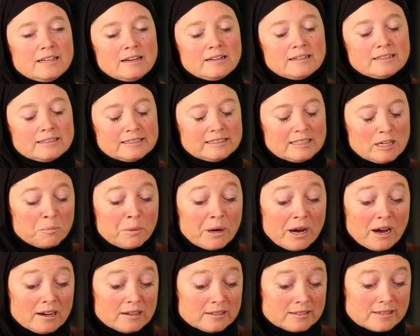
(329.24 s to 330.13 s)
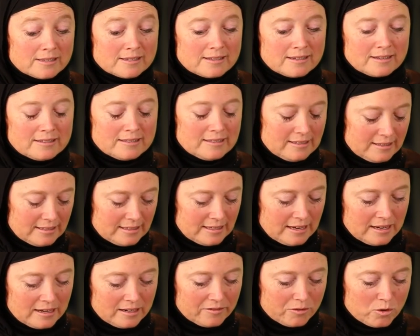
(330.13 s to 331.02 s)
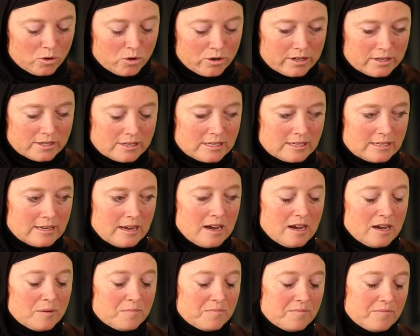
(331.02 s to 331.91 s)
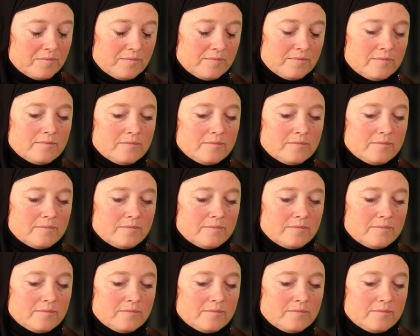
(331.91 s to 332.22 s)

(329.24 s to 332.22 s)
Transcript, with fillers: uh, Abbas and and of course um,